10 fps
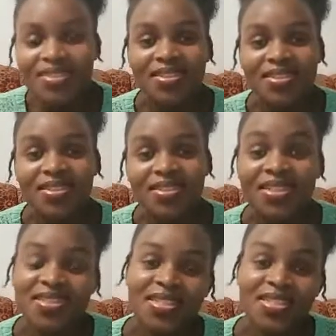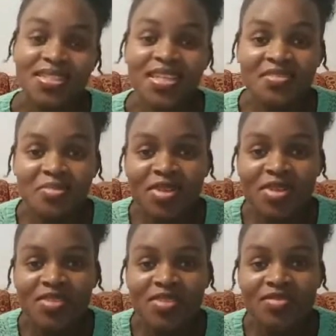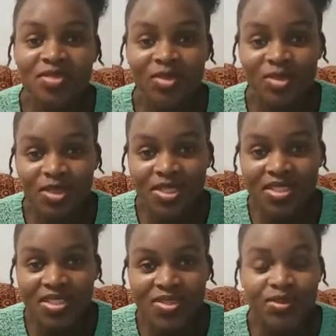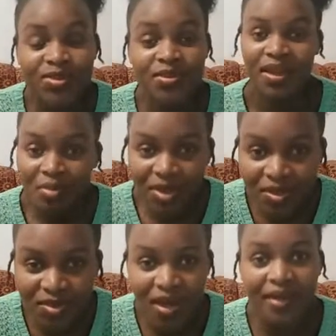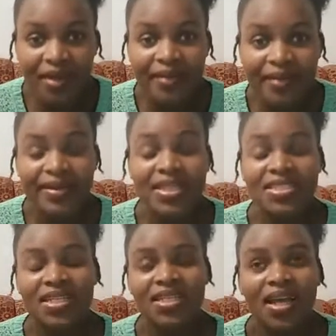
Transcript: and they started giving me fluids to help bring down the heart rate, and